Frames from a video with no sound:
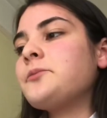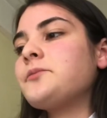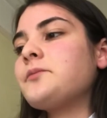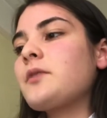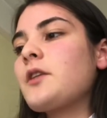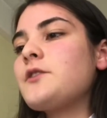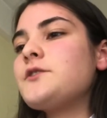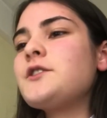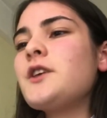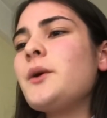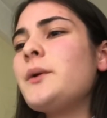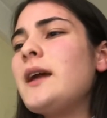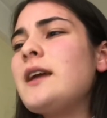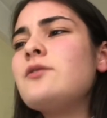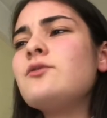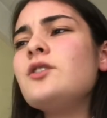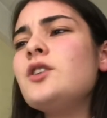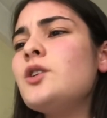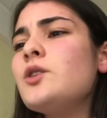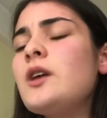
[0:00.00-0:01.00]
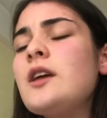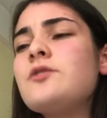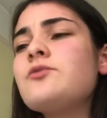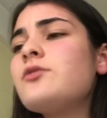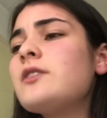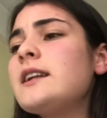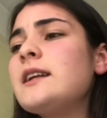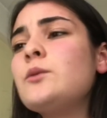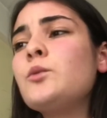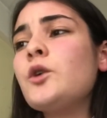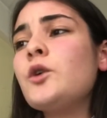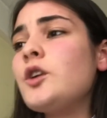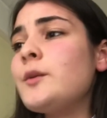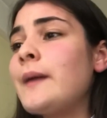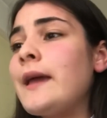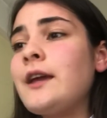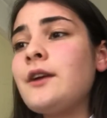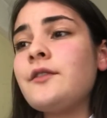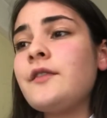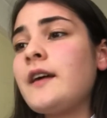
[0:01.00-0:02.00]
So it's really what you
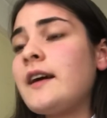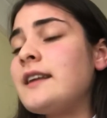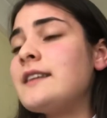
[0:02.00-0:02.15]
make of it, and it's